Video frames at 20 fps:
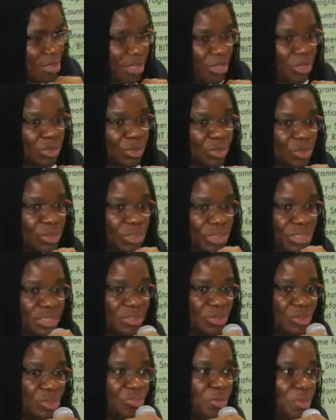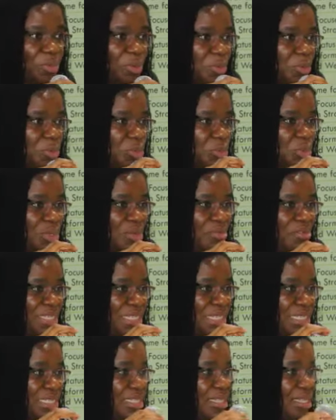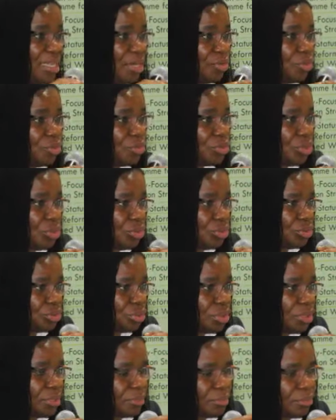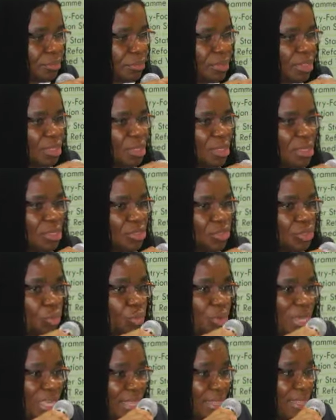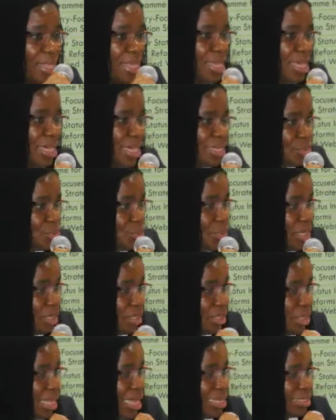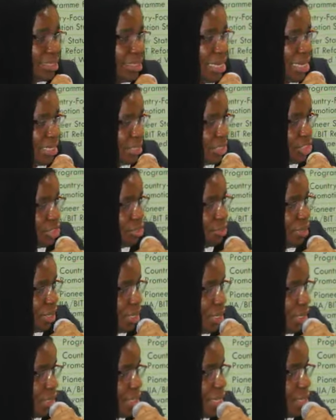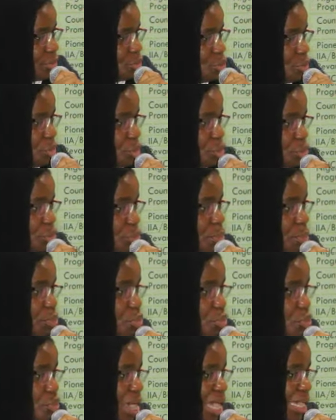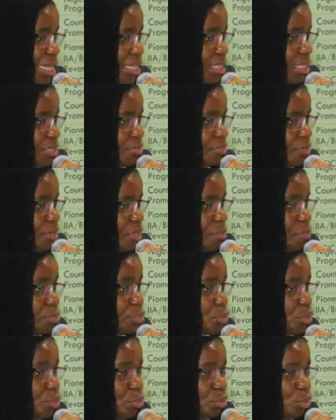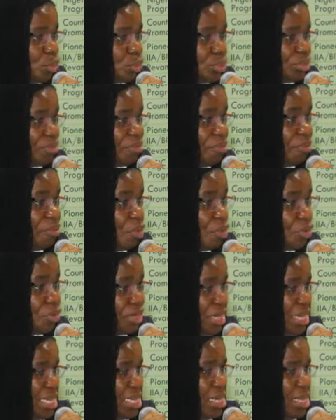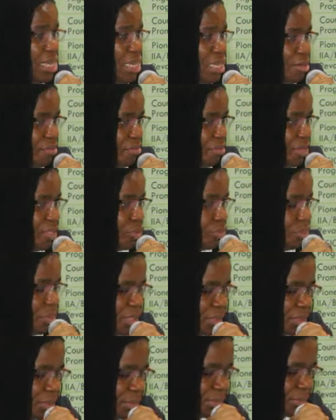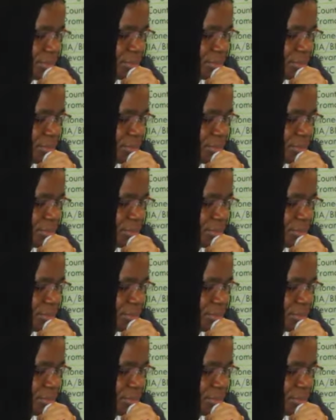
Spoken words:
they also still look for people to invest in their own country. So we think as well as Nigeria that we should proactively promote foreign investment,